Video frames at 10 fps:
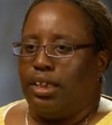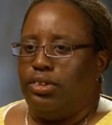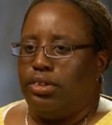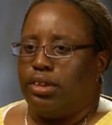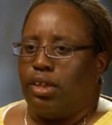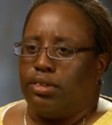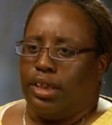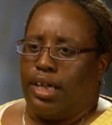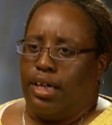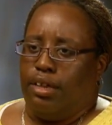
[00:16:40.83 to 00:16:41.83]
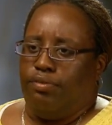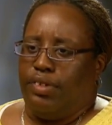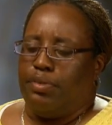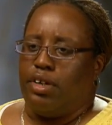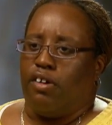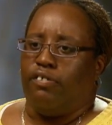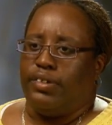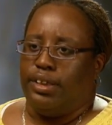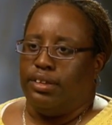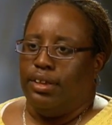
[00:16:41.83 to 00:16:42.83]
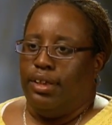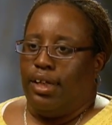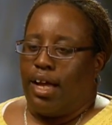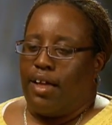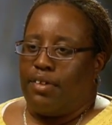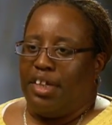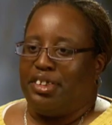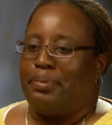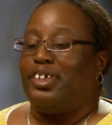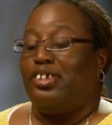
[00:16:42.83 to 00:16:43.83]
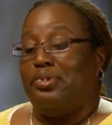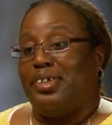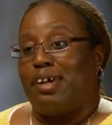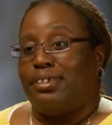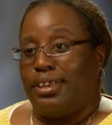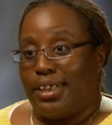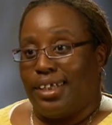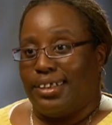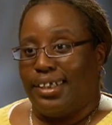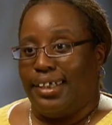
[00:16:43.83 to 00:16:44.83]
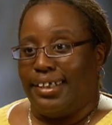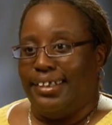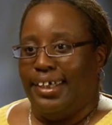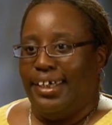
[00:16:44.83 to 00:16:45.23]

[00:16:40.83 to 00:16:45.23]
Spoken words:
used to talk to God very often. Especially when I was intoxicated.